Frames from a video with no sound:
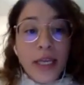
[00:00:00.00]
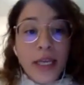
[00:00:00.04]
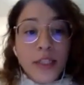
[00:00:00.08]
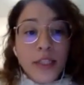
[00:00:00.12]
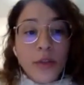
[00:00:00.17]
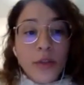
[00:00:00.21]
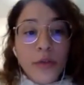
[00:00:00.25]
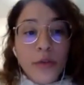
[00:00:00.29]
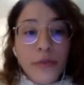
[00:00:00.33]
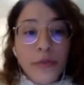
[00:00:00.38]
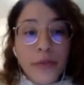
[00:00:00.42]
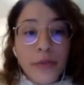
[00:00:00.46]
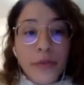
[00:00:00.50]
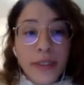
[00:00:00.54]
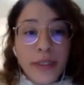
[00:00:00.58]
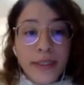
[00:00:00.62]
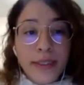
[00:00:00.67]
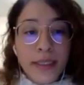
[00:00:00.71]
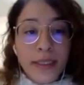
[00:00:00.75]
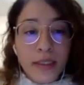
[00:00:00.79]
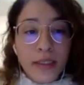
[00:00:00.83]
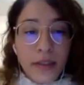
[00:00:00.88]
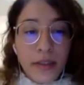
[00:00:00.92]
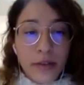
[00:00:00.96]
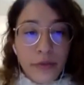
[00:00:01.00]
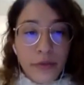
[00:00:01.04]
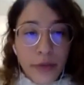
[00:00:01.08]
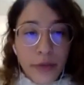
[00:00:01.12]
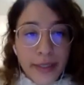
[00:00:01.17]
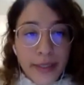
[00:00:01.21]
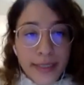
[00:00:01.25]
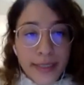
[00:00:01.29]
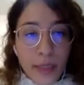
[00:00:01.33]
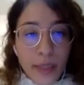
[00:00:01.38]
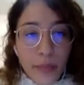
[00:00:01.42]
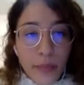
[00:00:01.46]
So if we see here, for
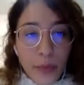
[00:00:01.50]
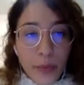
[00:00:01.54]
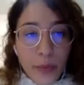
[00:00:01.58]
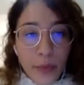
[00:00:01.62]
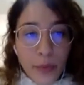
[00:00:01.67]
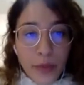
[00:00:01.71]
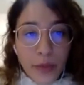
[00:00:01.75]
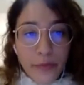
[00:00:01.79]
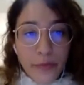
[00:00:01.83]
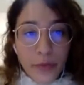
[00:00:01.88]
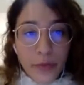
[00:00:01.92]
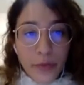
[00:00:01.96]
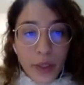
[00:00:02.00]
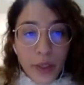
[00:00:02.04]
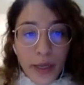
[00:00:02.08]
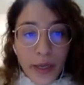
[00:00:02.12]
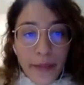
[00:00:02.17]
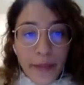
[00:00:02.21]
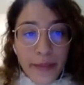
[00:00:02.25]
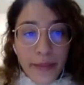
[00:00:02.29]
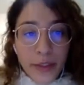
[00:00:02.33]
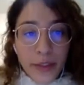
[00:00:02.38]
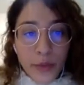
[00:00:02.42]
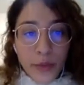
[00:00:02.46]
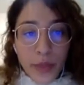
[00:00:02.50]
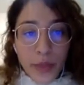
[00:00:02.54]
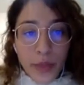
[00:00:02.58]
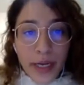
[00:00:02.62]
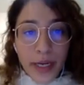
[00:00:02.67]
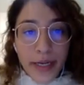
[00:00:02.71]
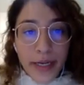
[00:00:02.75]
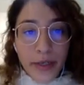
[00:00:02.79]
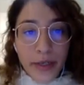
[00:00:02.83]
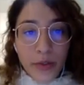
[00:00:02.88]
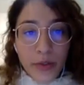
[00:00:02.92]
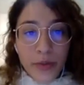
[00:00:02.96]
example, if we look at the
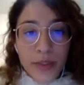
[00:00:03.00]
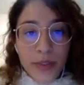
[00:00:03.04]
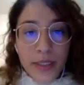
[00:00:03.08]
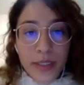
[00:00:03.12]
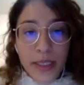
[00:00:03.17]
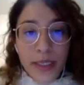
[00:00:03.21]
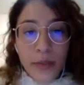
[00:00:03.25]
triangles, they